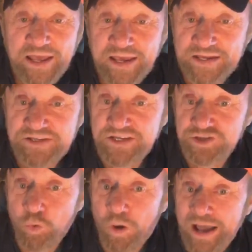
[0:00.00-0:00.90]
He says
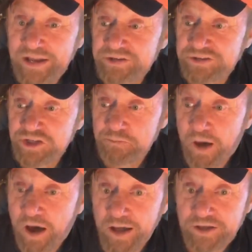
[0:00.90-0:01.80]
white
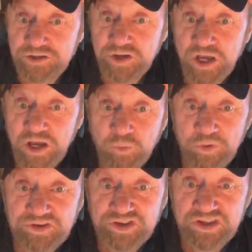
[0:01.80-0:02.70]
spots
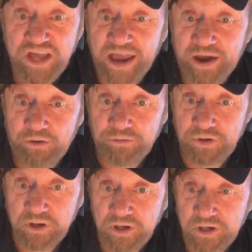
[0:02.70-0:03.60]
with sound